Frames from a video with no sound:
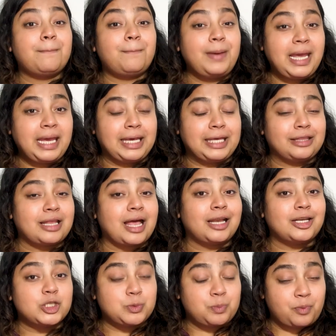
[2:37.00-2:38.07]
pain
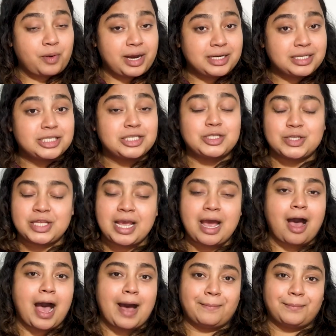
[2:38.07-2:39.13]
that spreads to the
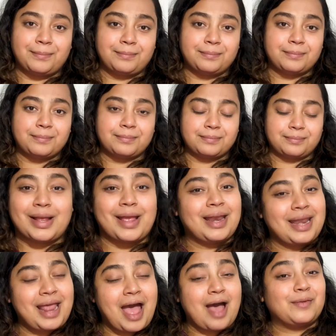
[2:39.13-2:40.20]
arm.
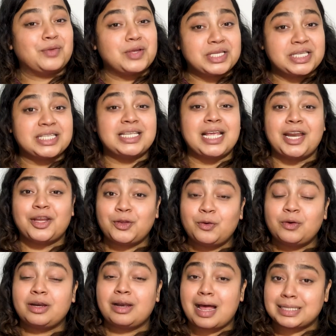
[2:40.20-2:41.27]
Now, this is
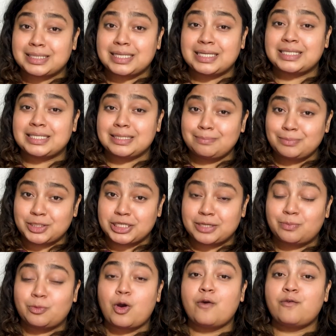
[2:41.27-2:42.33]
another classic
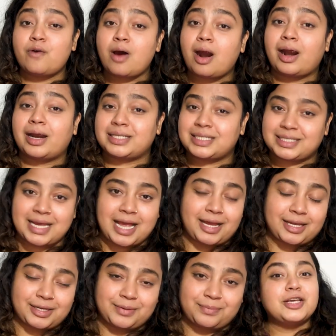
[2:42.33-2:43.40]
symptom of heart
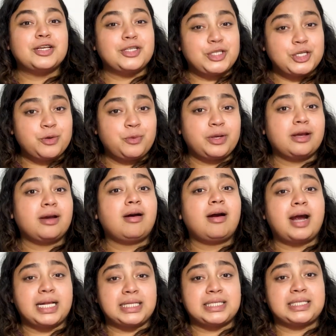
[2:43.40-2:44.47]
attack. During a
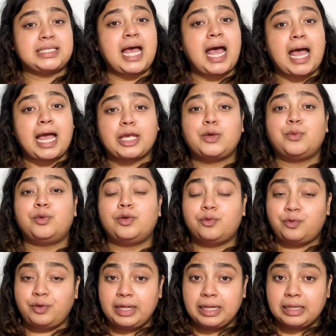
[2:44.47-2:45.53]
heart attack, you will
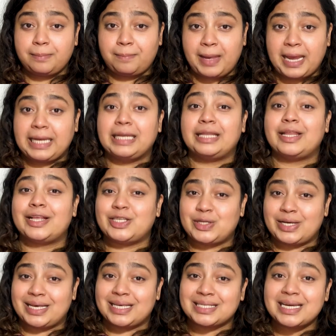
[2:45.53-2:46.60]
feel the pain in the
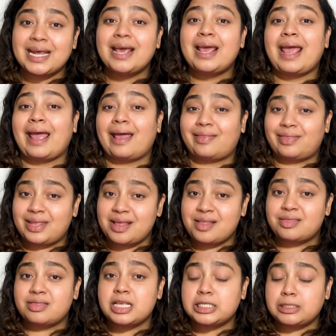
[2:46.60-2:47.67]
chest, and
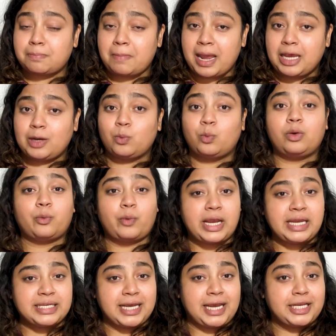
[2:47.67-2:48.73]
then this pain will
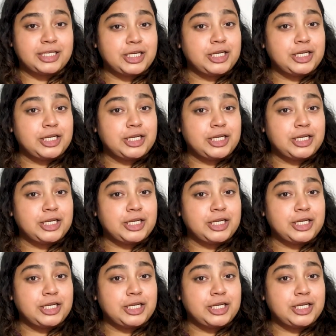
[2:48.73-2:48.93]
radiate